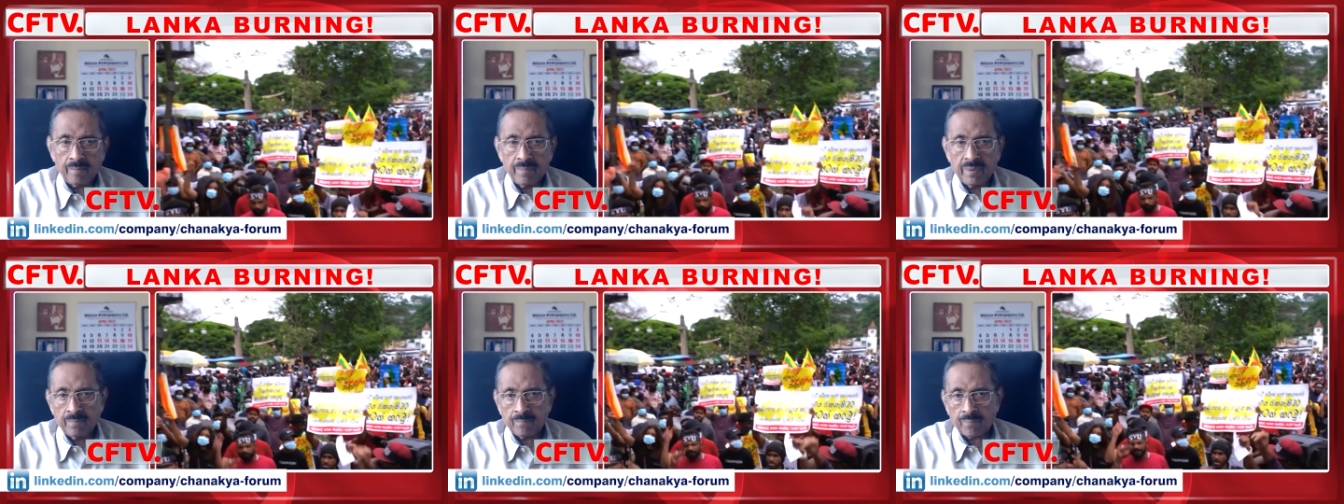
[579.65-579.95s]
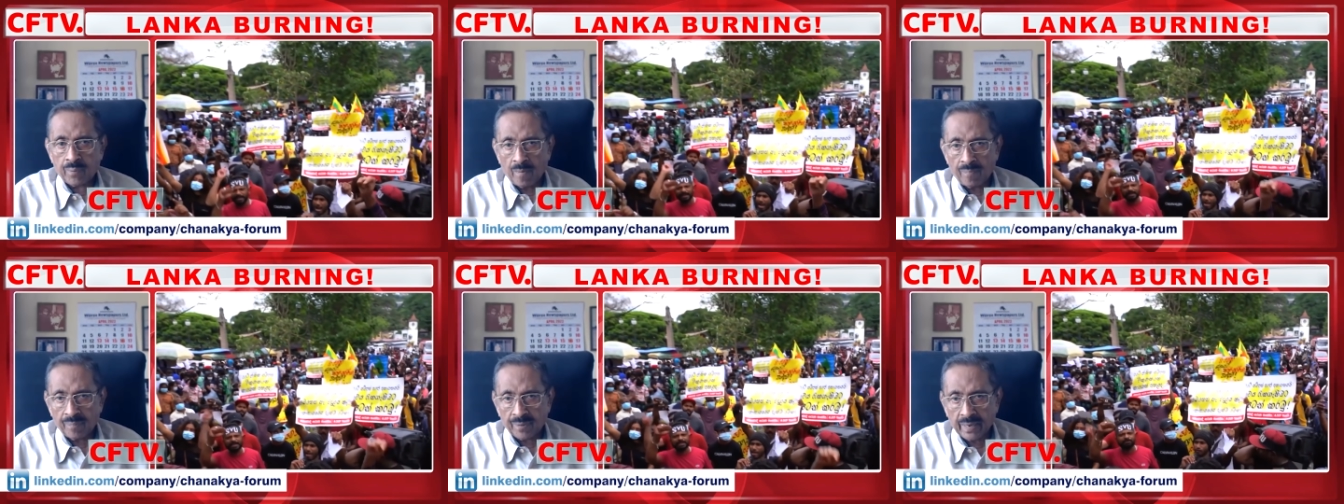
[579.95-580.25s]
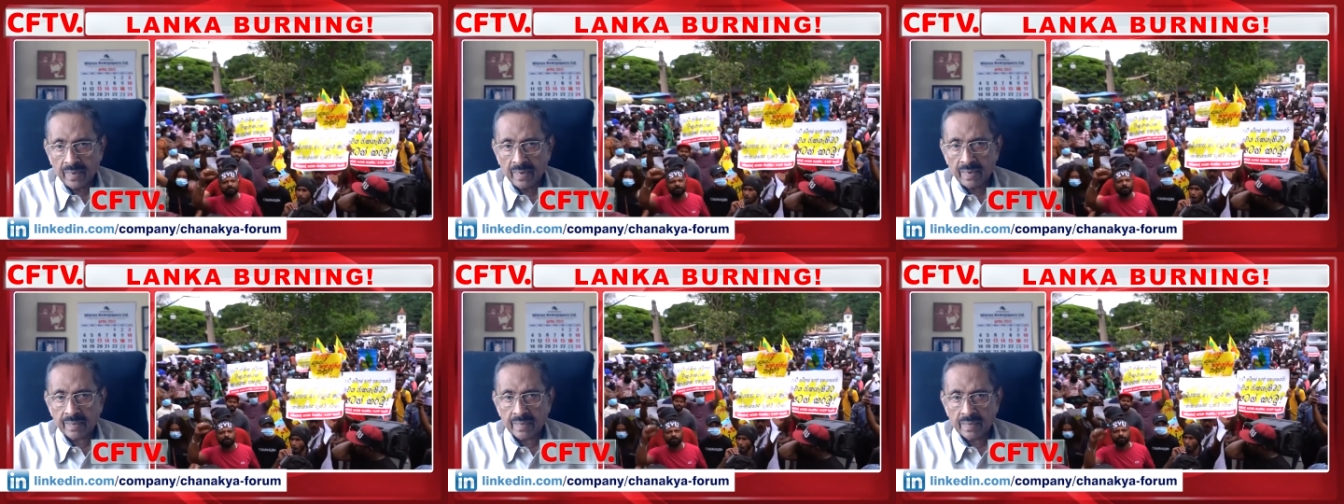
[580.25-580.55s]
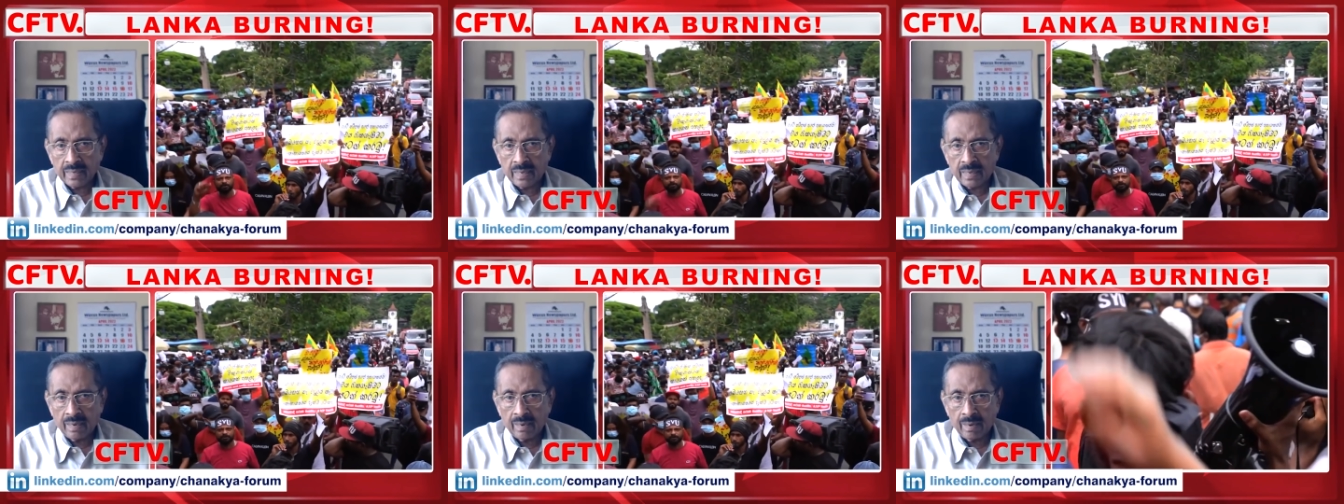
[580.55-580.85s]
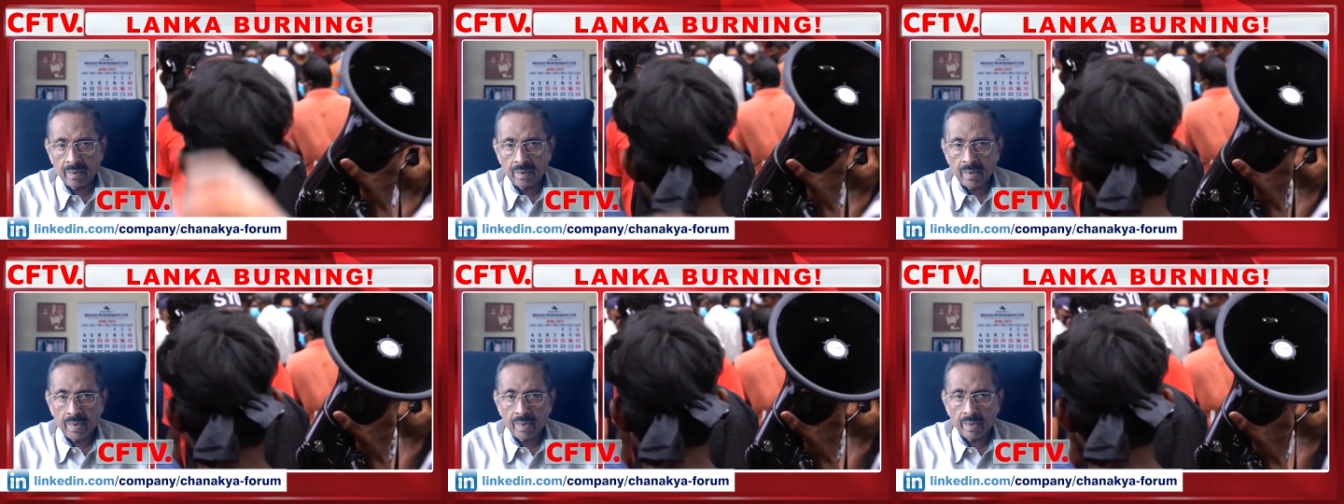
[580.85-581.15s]
been propagating a,
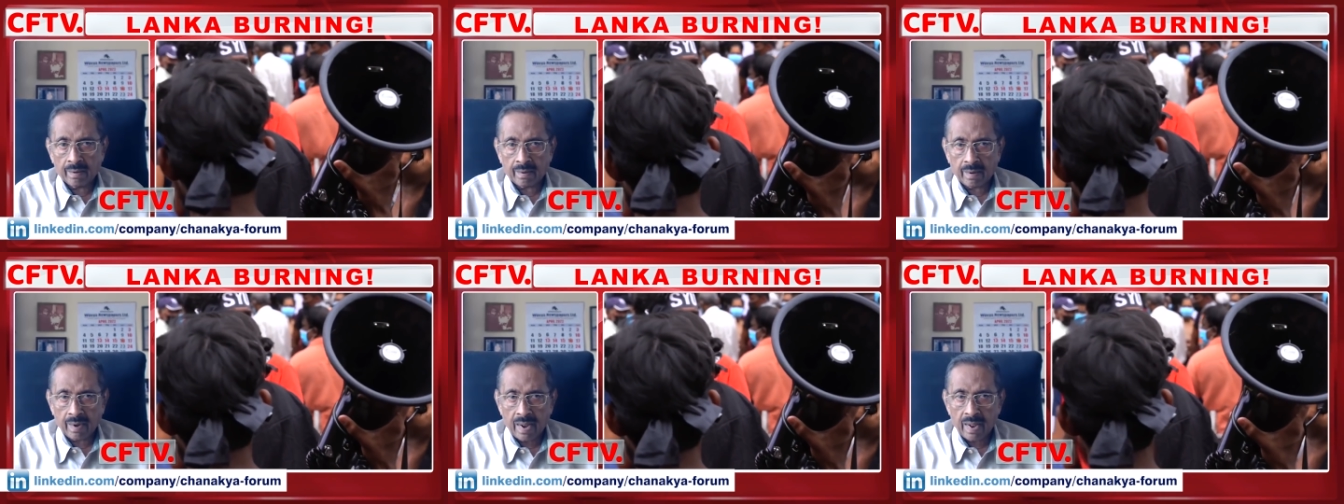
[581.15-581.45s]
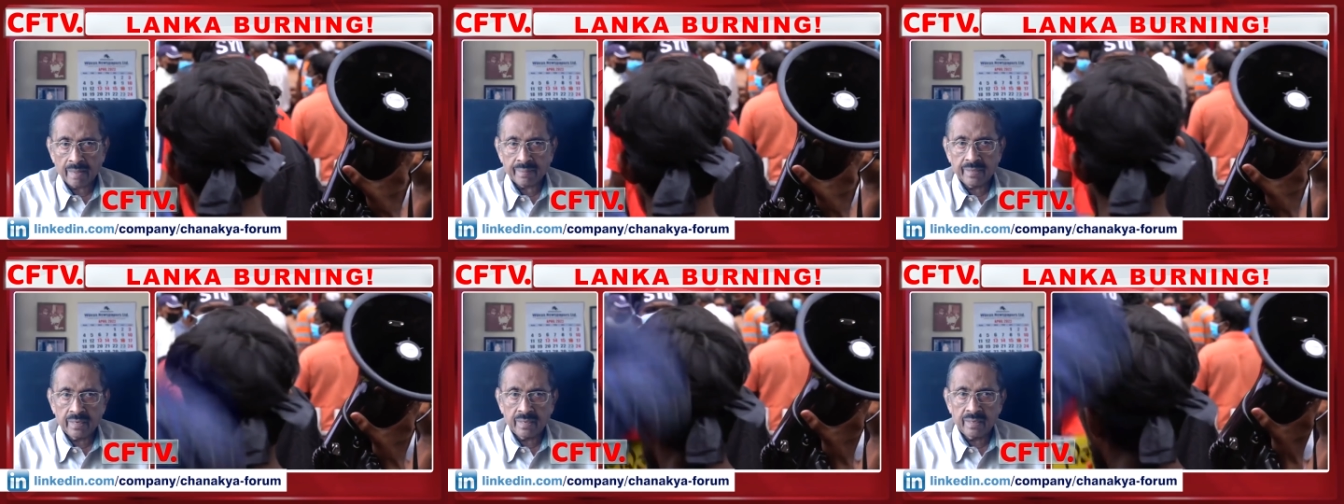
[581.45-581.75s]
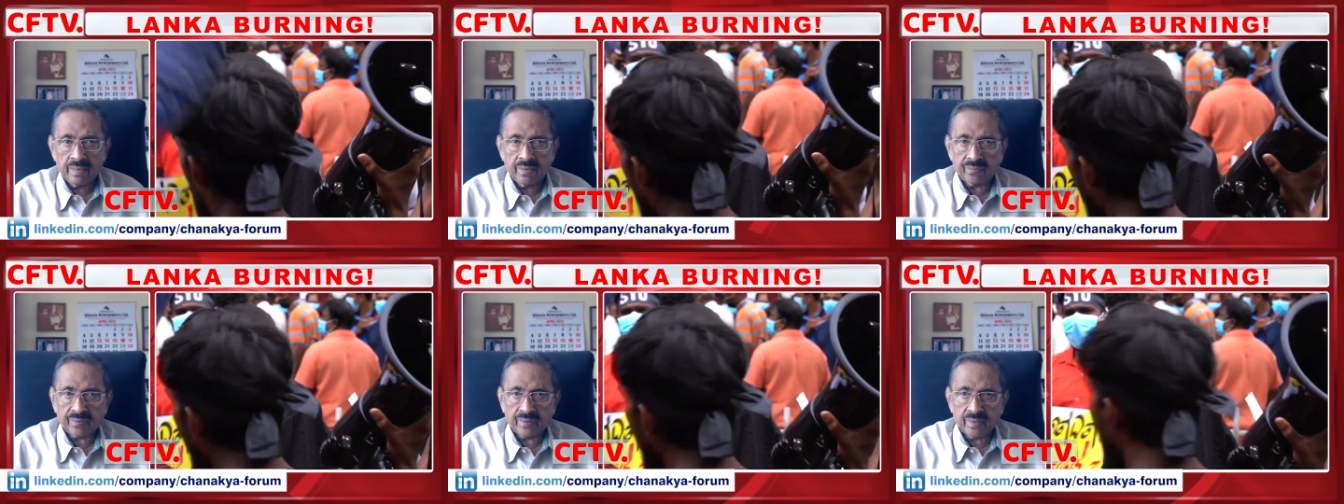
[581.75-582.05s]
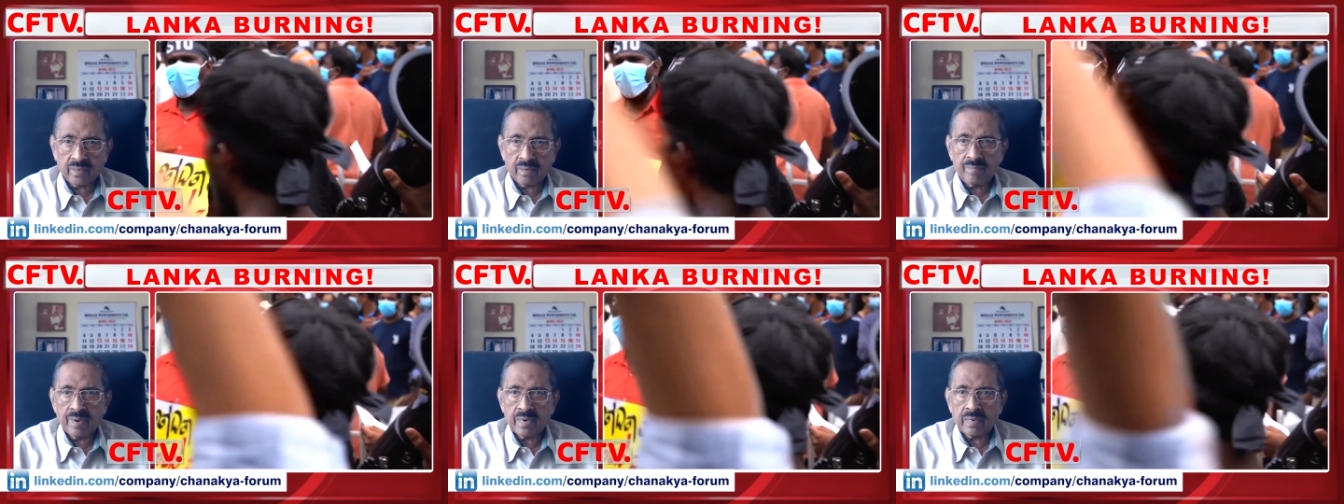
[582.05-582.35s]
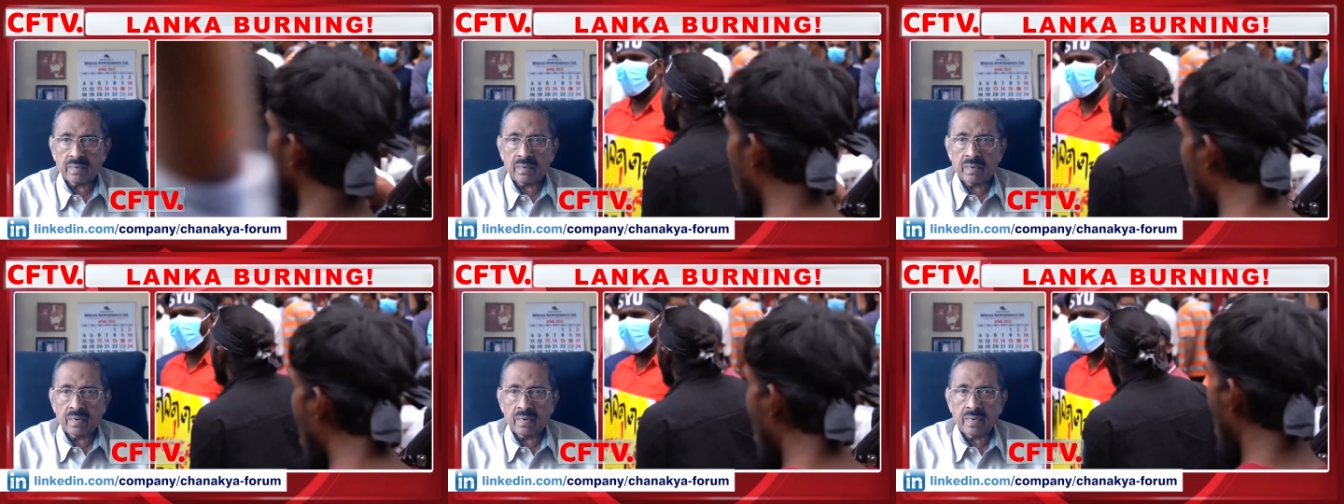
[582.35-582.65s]
a rather
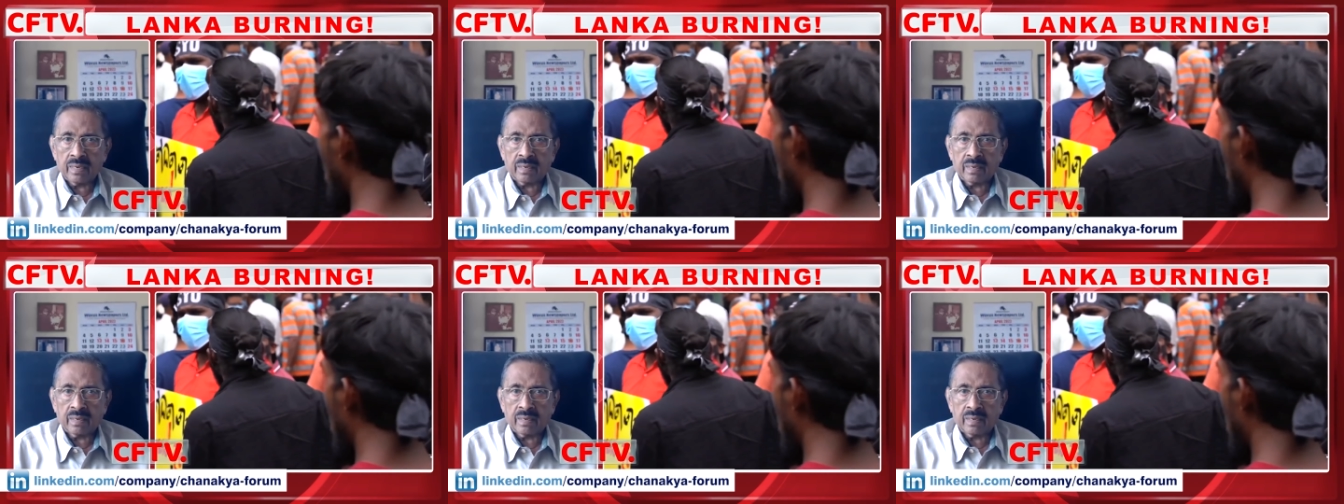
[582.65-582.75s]
disturbingly